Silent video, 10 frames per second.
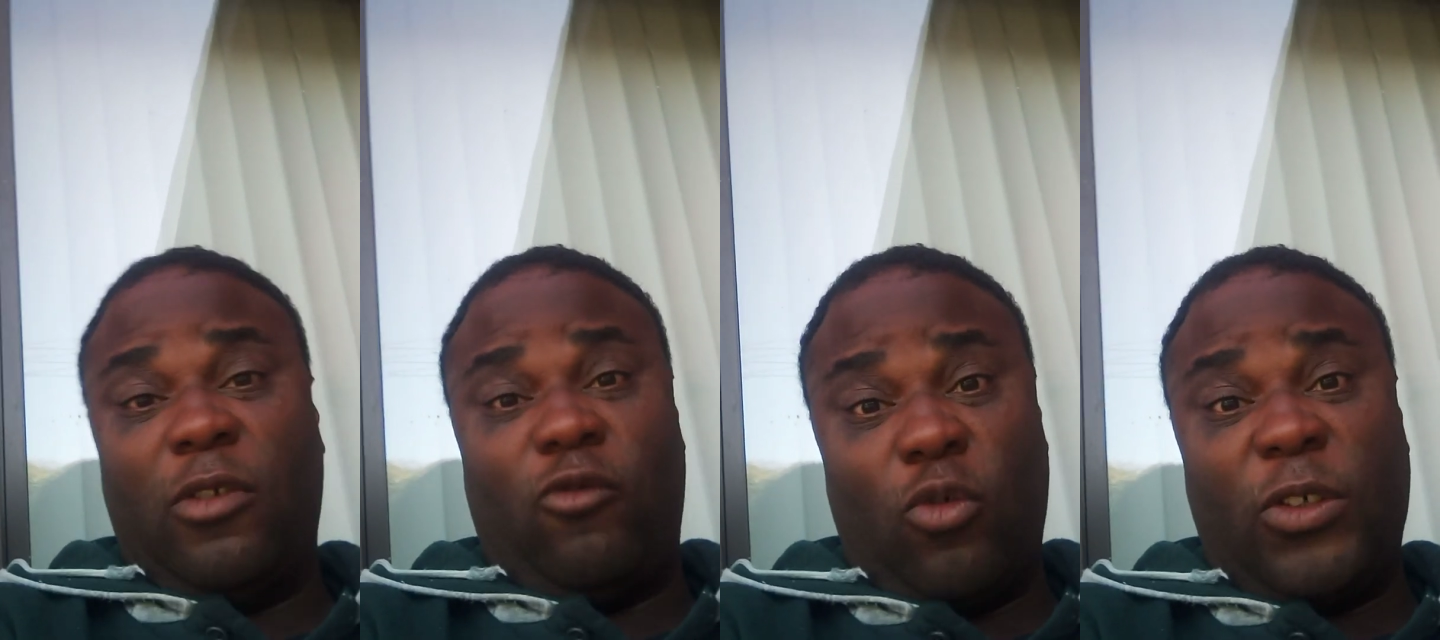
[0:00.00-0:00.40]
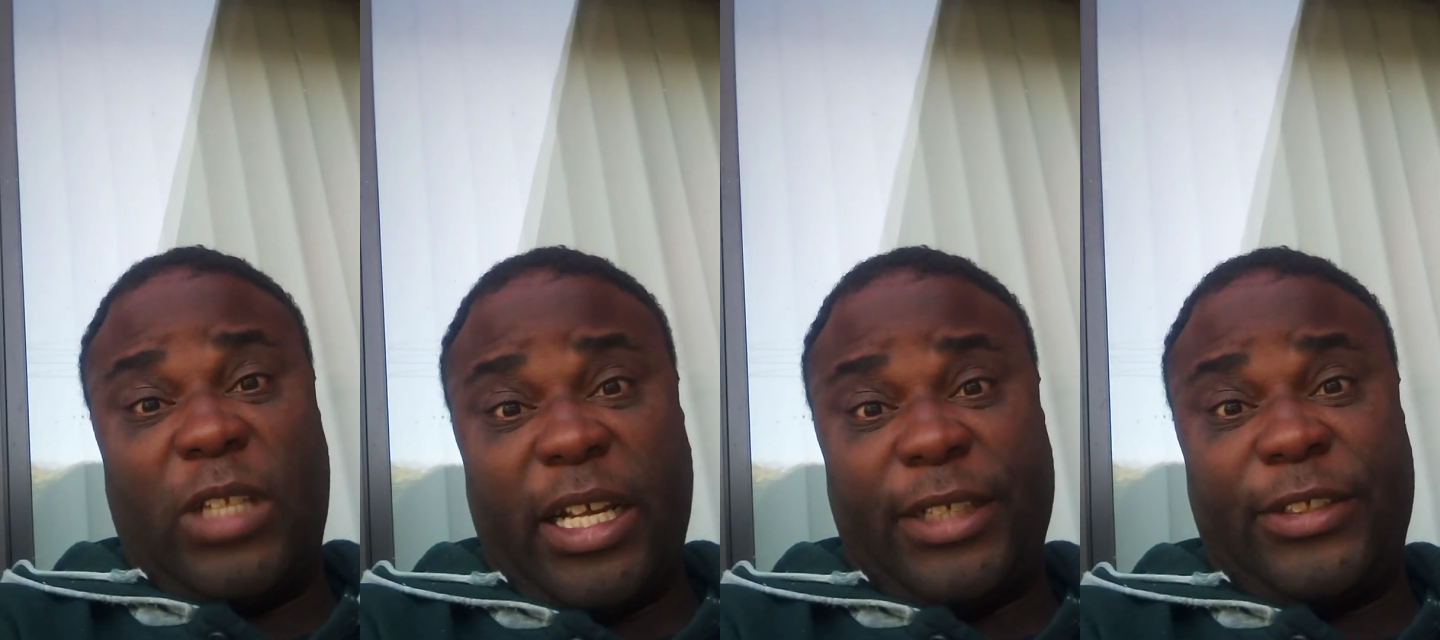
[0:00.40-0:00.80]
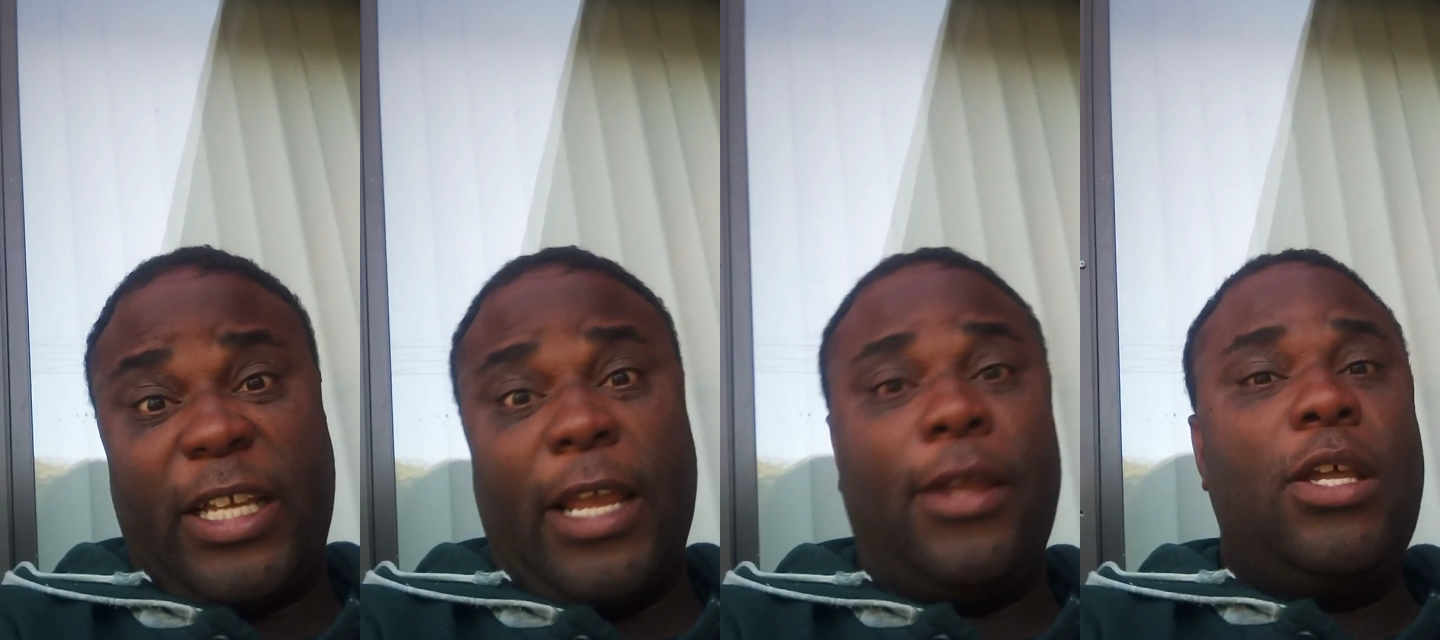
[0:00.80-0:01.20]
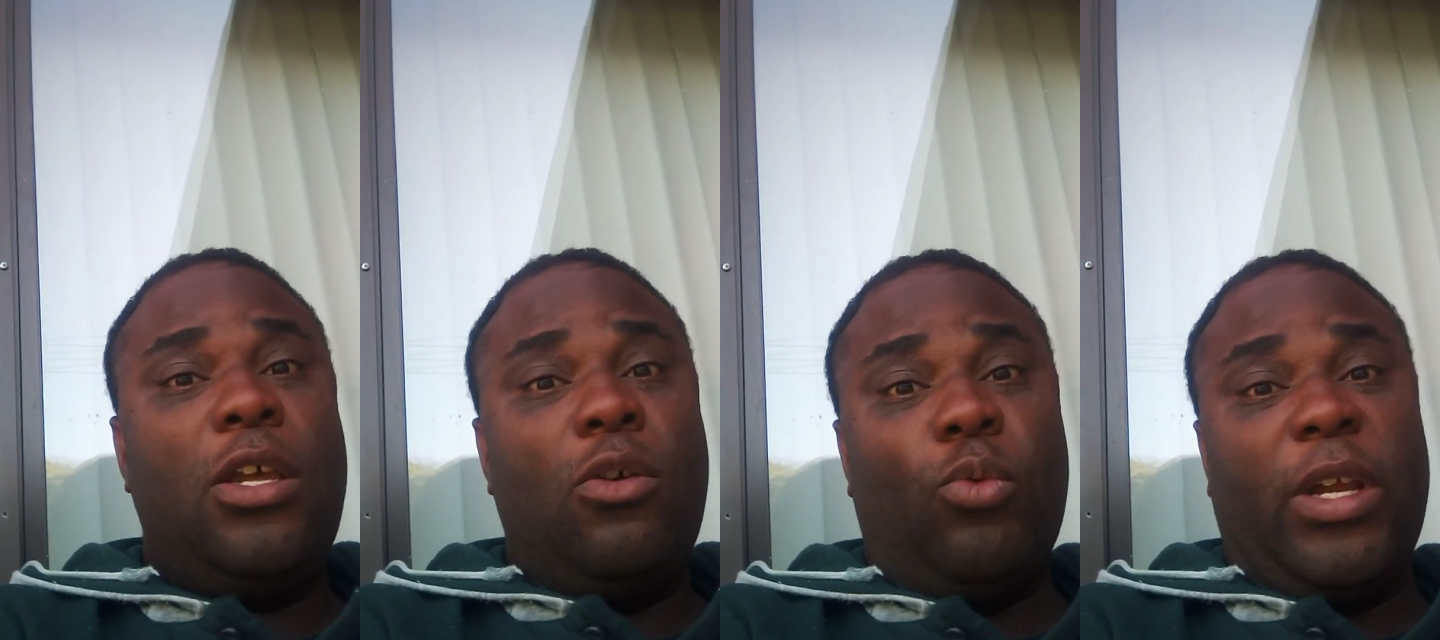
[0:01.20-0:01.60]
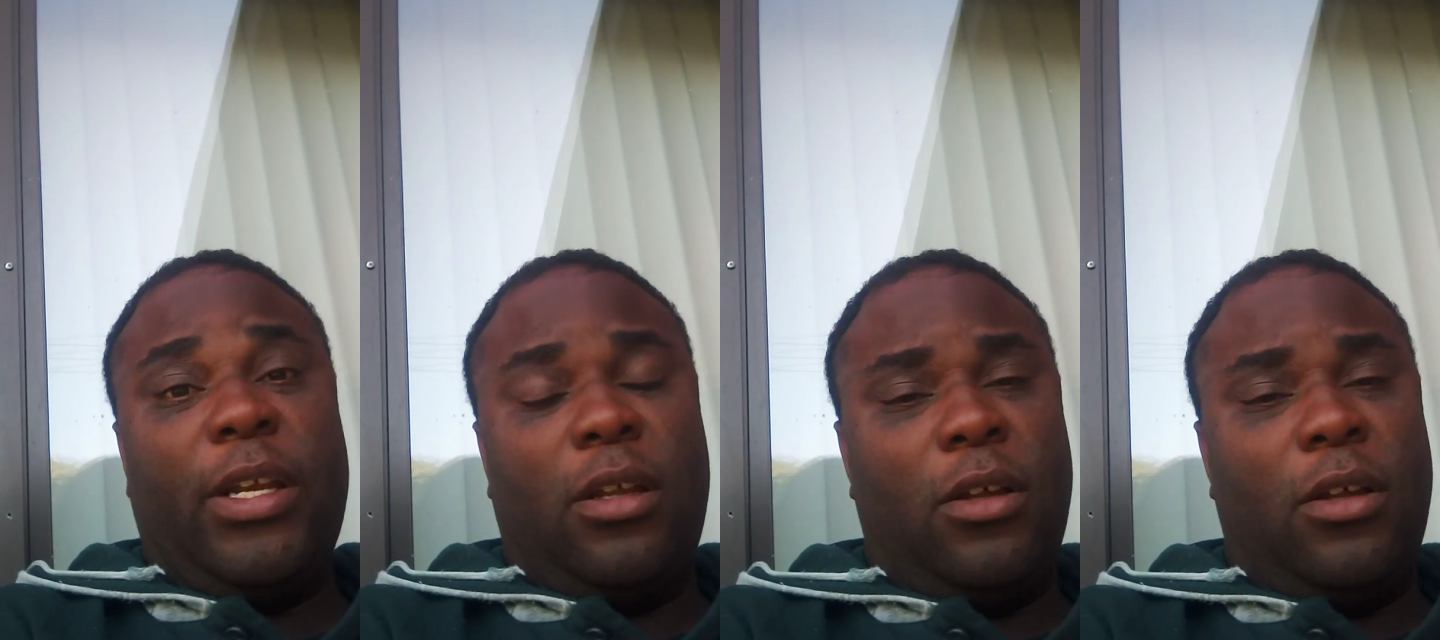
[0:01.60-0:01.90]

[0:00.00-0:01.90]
Of course, like I said, when